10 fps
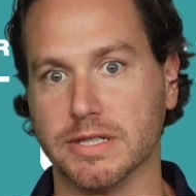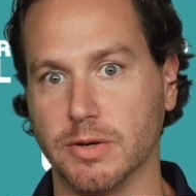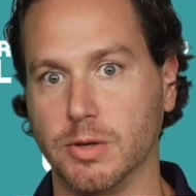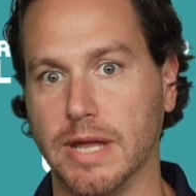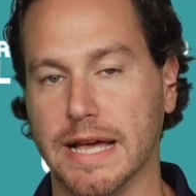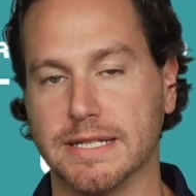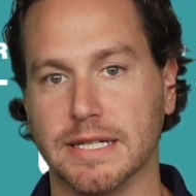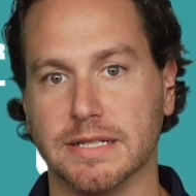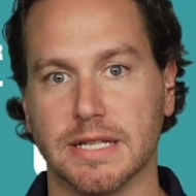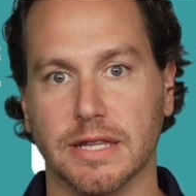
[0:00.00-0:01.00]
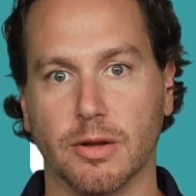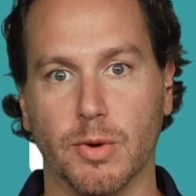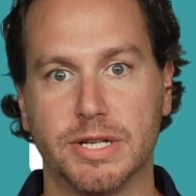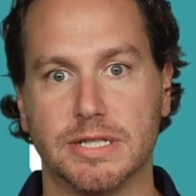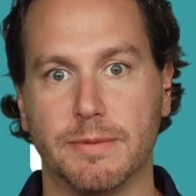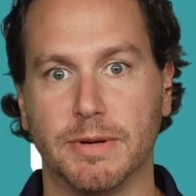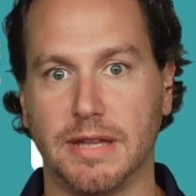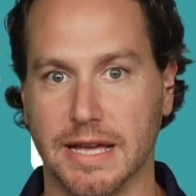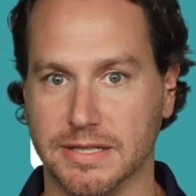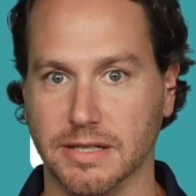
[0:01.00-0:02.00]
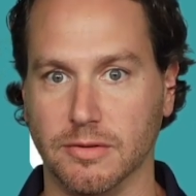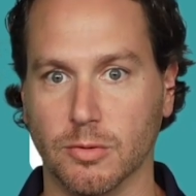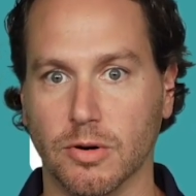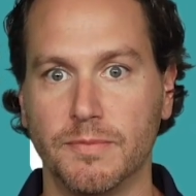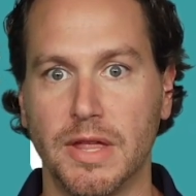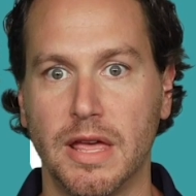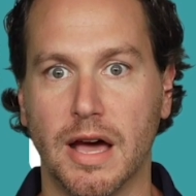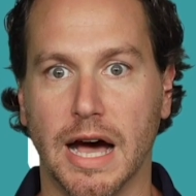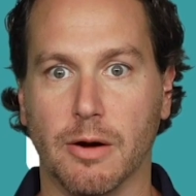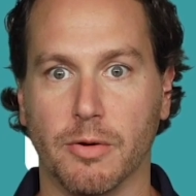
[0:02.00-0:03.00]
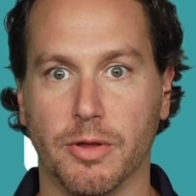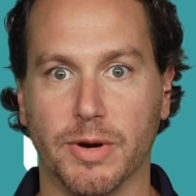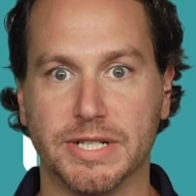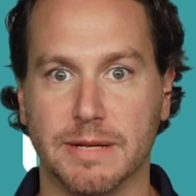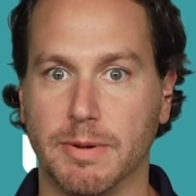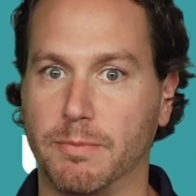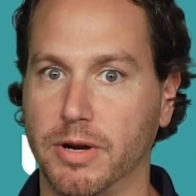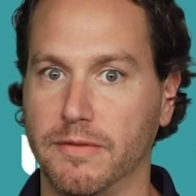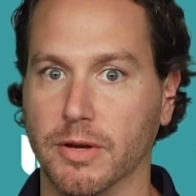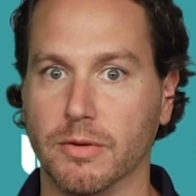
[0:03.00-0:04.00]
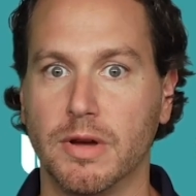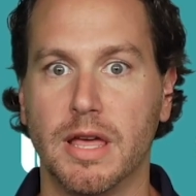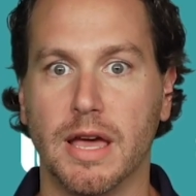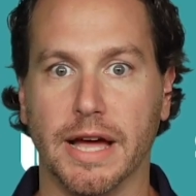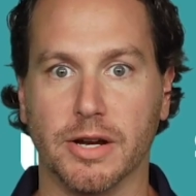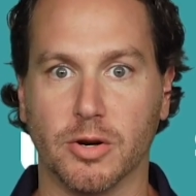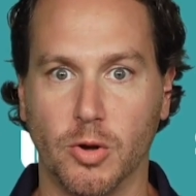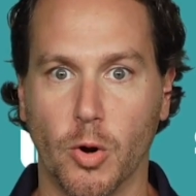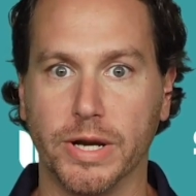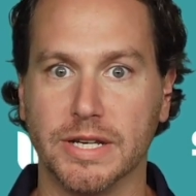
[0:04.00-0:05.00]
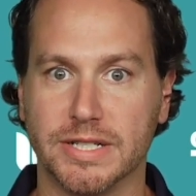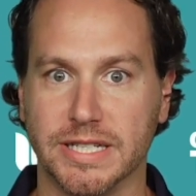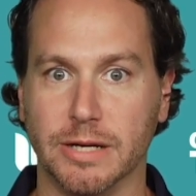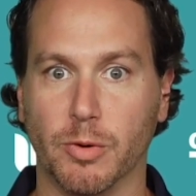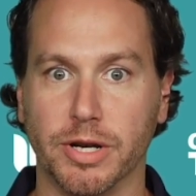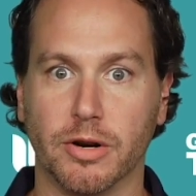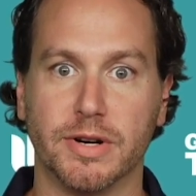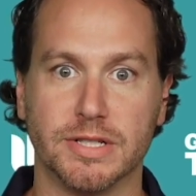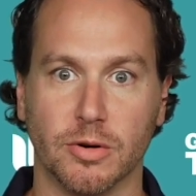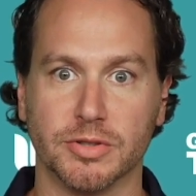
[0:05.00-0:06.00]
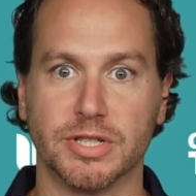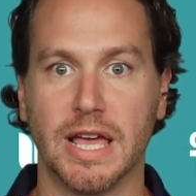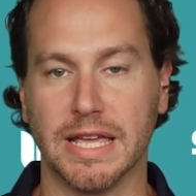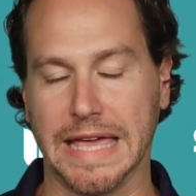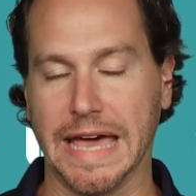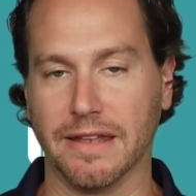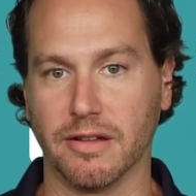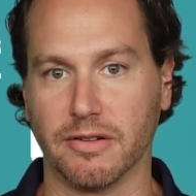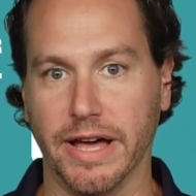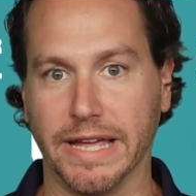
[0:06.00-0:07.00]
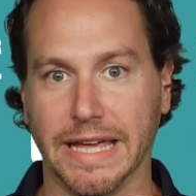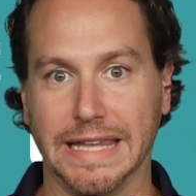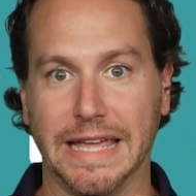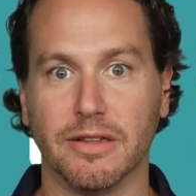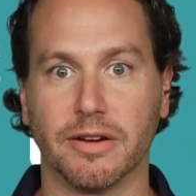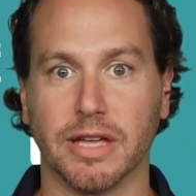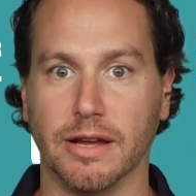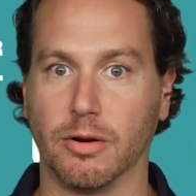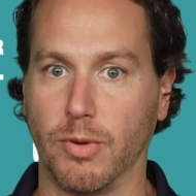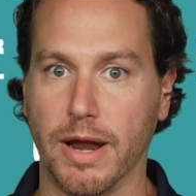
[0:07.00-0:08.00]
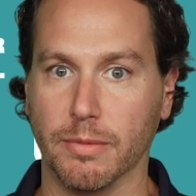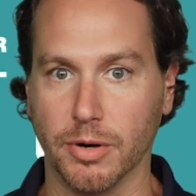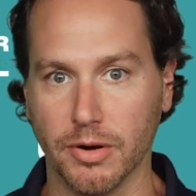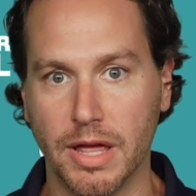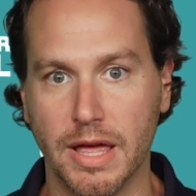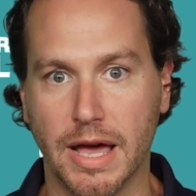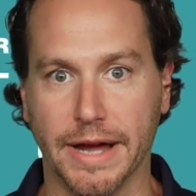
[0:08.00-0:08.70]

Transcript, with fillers: So when you test things in the rich snippet testing tool uh, or the rich snippet preview, uh, you're going to see what your results can look like, and they look incredible.